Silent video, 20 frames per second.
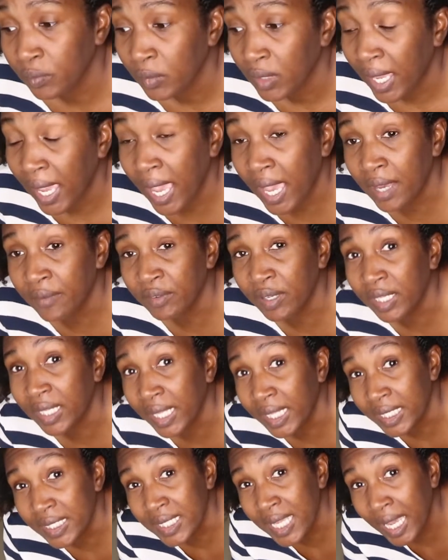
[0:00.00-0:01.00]
have a
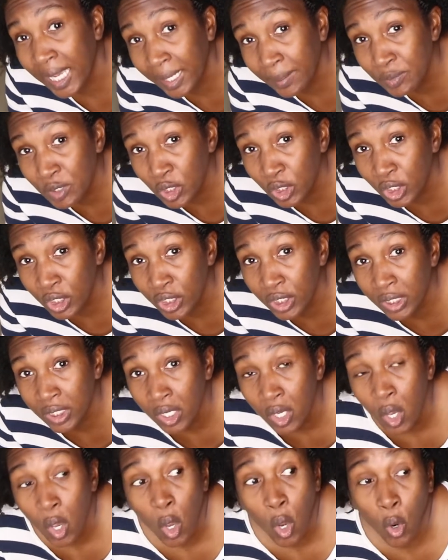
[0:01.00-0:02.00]
lot of time to cook
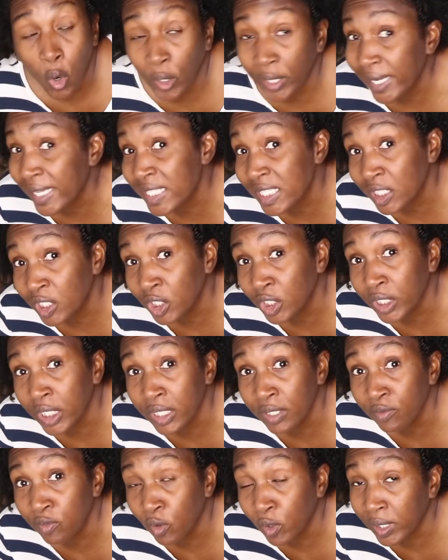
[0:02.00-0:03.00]
or isn't
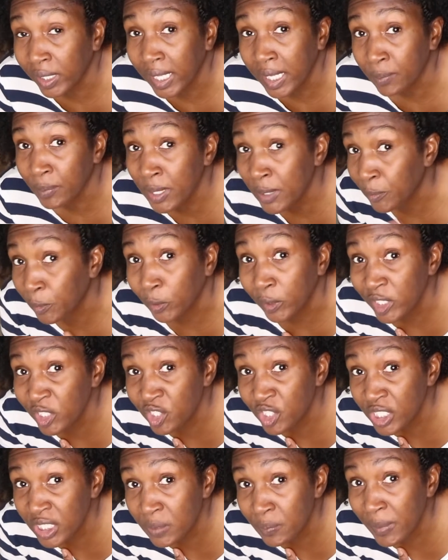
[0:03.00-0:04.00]
cooking for a lot of people. It's
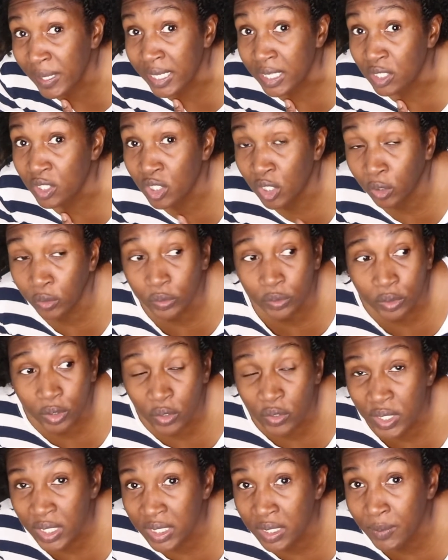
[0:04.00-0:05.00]
just me. So no
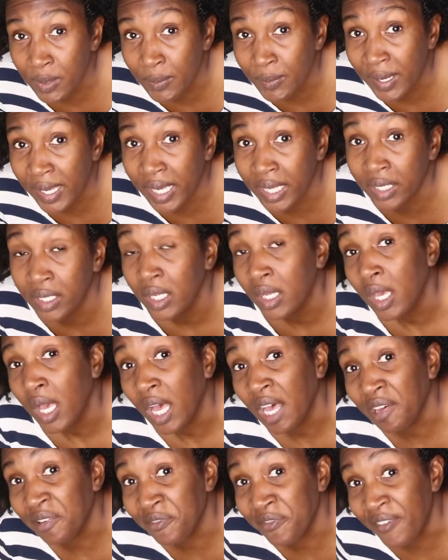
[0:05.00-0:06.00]
sense in me buying
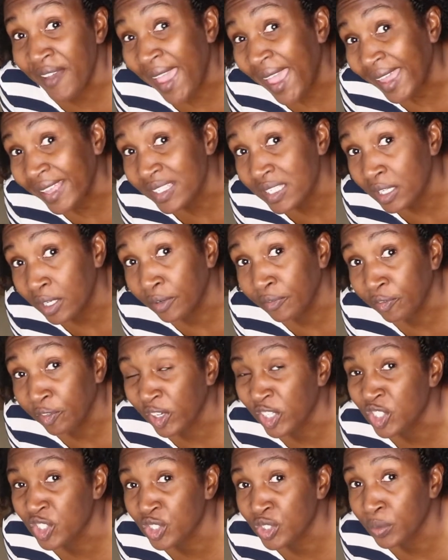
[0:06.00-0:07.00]
a vat of
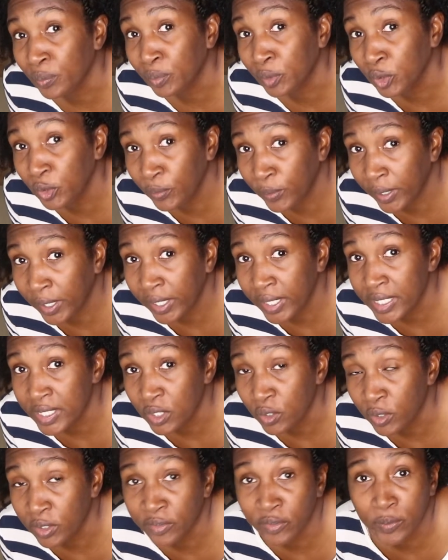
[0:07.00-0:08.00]
fresh blueberries
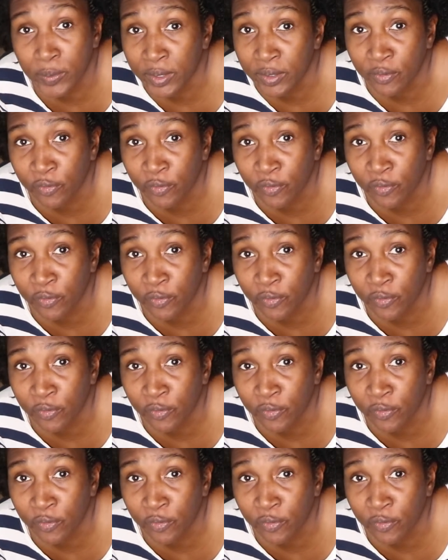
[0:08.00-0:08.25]
in order for me to